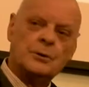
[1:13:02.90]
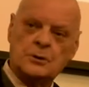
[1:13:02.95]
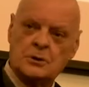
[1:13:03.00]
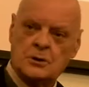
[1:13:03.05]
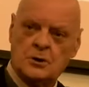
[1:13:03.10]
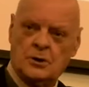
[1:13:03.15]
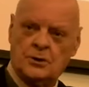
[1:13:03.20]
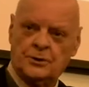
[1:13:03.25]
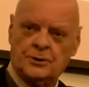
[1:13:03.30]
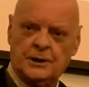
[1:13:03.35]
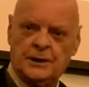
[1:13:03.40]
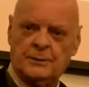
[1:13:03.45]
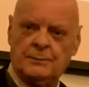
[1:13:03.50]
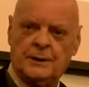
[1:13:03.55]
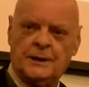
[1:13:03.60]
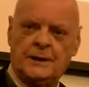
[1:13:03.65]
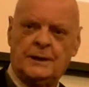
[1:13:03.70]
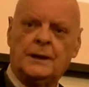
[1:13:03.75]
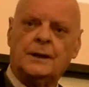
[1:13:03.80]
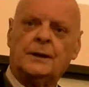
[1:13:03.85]
and godly
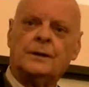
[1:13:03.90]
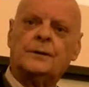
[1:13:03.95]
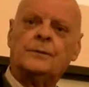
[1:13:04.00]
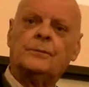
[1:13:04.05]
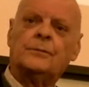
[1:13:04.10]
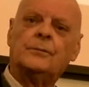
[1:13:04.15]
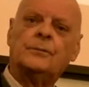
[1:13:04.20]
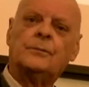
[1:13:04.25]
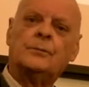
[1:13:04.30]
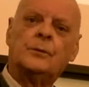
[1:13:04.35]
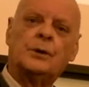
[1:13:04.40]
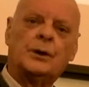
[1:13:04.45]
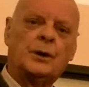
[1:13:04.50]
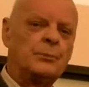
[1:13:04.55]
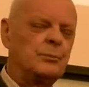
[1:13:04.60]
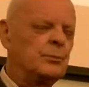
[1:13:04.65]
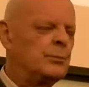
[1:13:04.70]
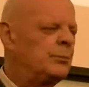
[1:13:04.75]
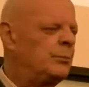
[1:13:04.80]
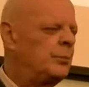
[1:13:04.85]
man with
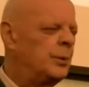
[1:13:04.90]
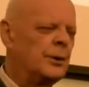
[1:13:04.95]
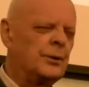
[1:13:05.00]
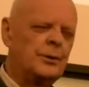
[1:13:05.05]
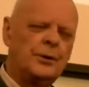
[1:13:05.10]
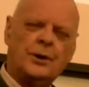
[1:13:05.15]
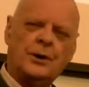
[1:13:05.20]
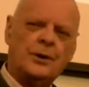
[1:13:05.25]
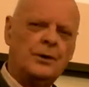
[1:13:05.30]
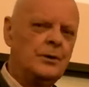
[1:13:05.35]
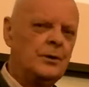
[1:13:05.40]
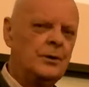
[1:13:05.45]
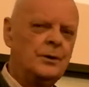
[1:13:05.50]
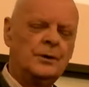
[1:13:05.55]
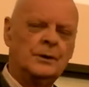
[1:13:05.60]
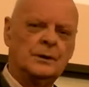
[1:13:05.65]
a burden